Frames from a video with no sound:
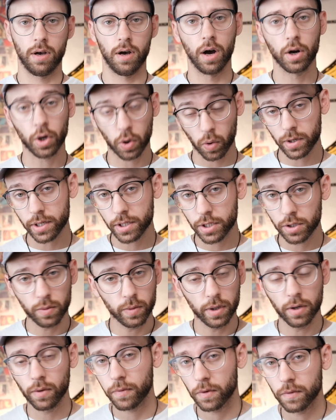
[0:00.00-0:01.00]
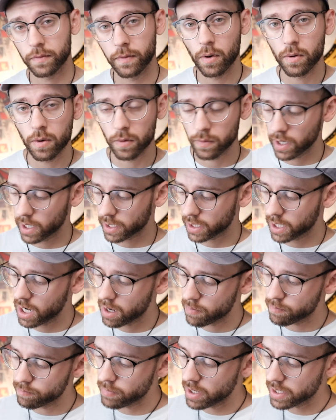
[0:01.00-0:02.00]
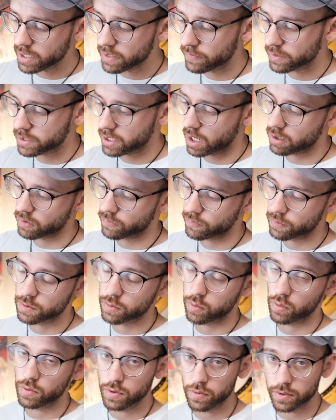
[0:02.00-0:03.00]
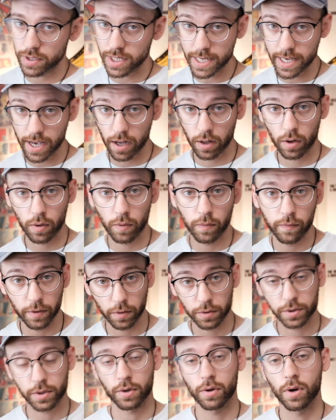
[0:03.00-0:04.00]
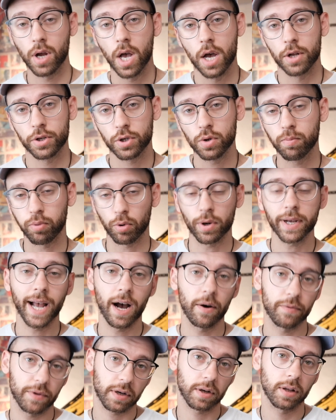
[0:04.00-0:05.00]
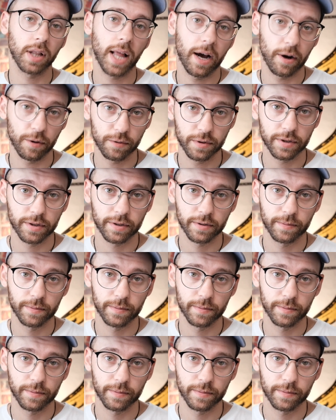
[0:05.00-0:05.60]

According to ilfordphoto.com, many photographers will use the yellow filter to bring out the clouds.